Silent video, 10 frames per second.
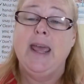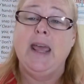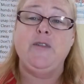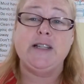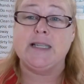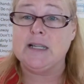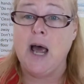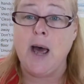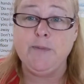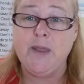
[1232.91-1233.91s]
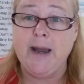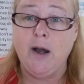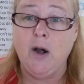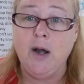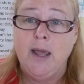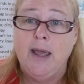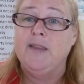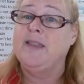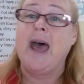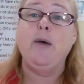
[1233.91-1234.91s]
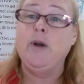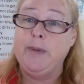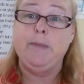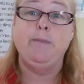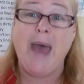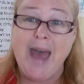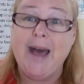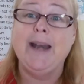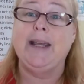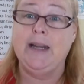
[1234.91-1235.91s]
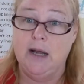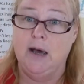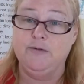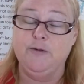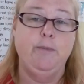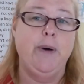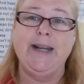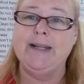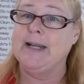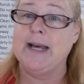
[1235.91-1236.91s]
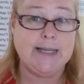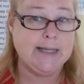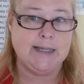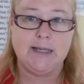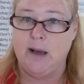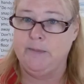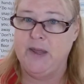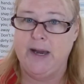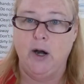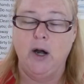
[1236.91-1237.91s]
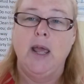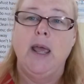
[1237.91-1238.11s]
If it stopped there, that would be bad enough, but it doesn't stop there.